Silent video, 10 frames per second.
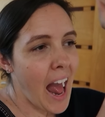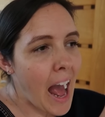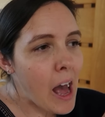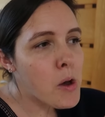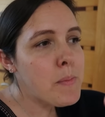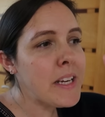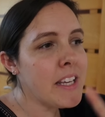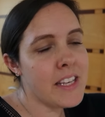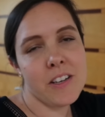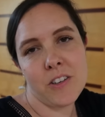How
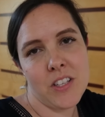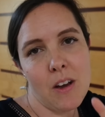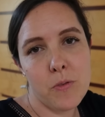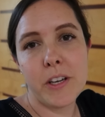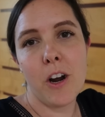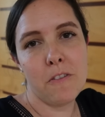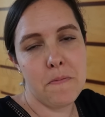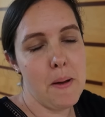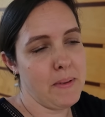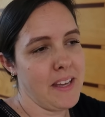many years have we
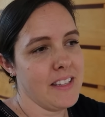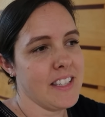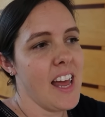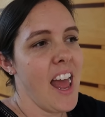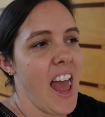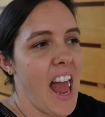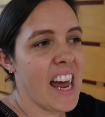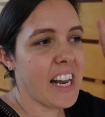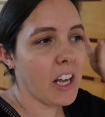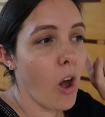carved pumpkins?
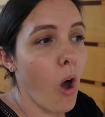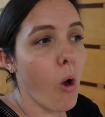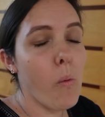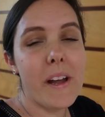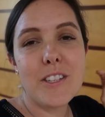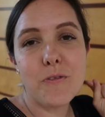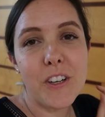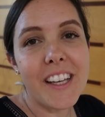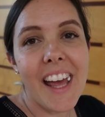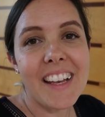And I always
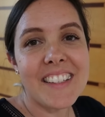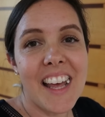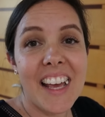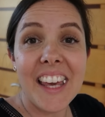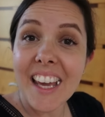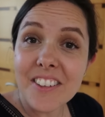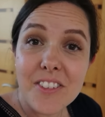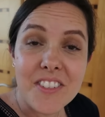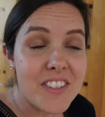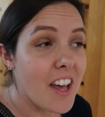forget.
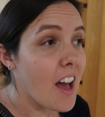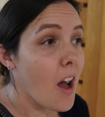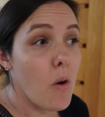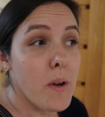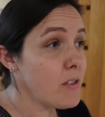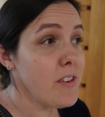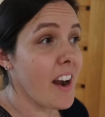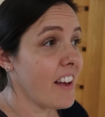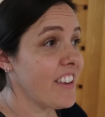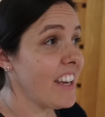Candles! Whoa. We do
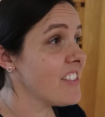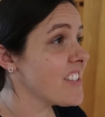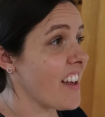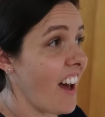not have candles